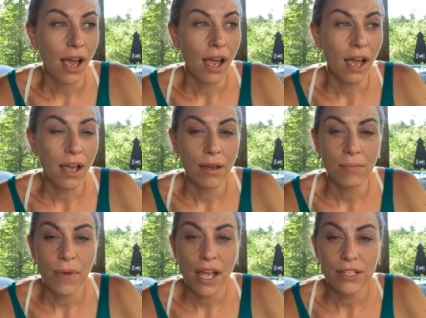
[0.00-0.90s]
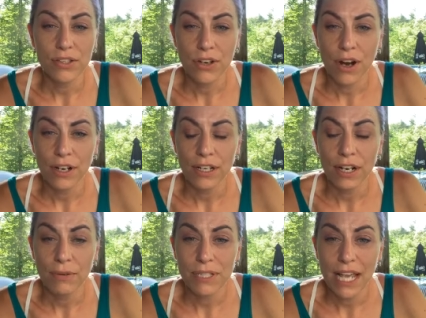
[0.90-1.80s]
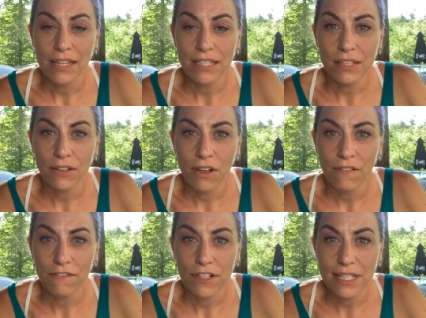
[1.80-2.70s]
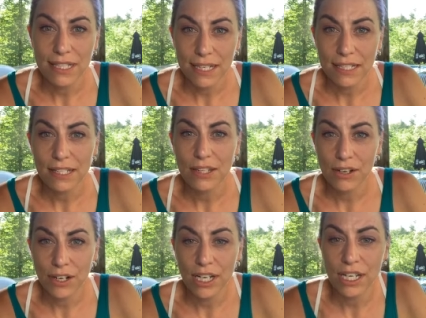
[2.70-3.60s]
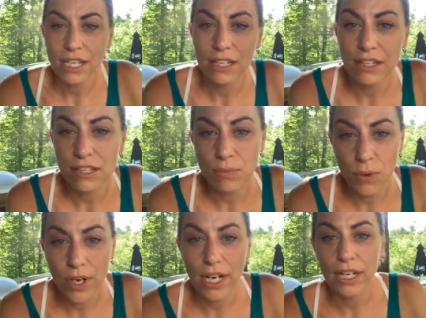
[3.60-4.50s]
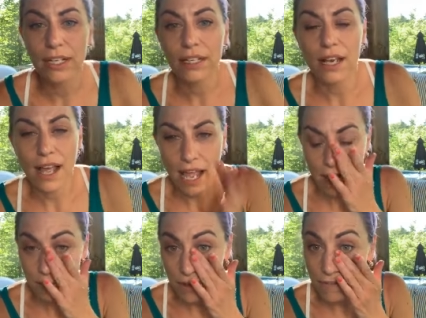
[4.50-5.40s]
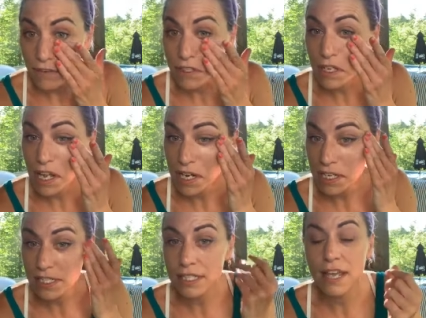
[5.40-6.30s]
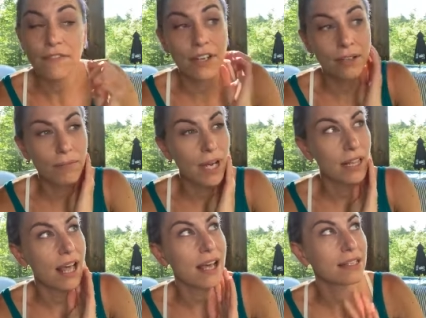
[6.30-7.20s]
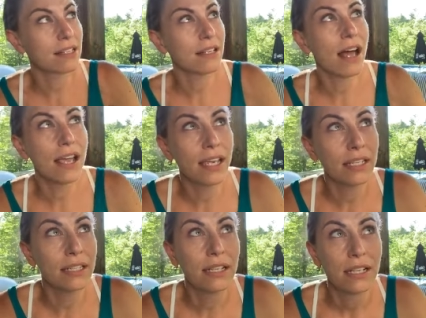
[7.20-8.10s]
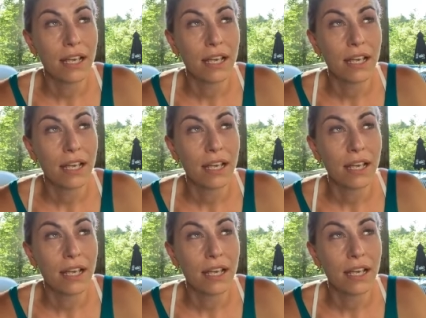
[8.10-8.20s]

I was at the salon for 6:30 this morning. I had my first client at 7, my last client